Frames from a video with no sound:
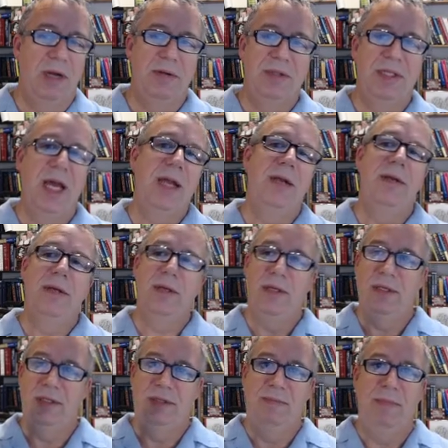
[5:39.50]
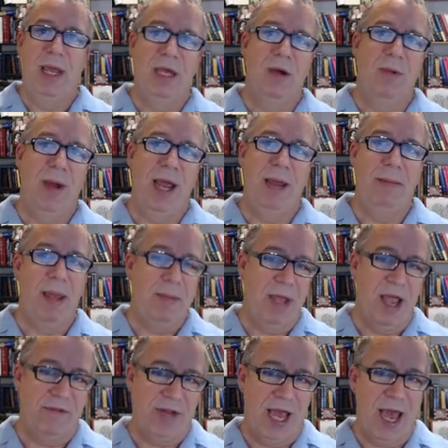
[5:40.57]
set, make a way. Maybe
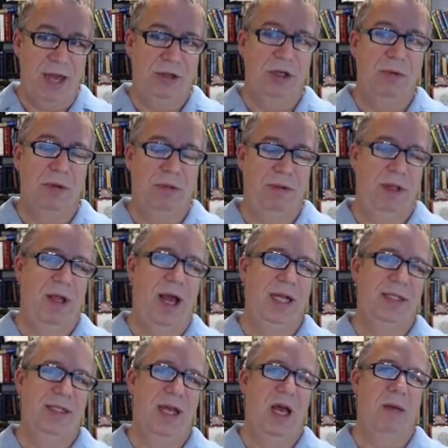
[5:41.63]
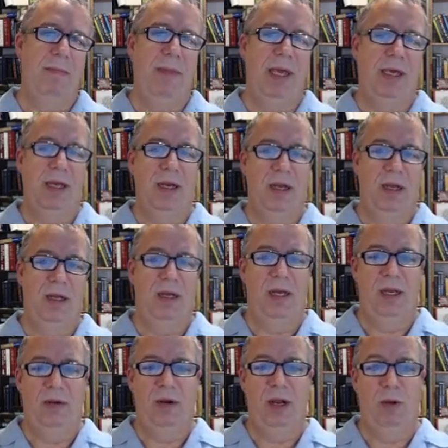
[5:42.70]
you have to add two or three lines to help make it,
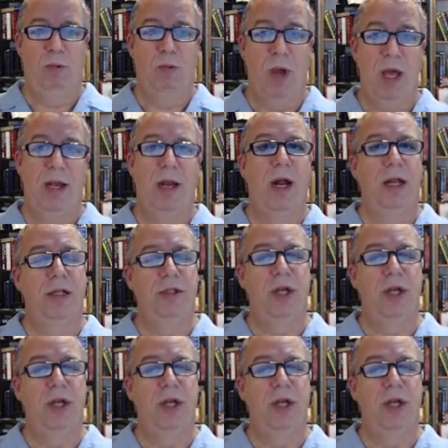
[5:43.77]
it, it run on its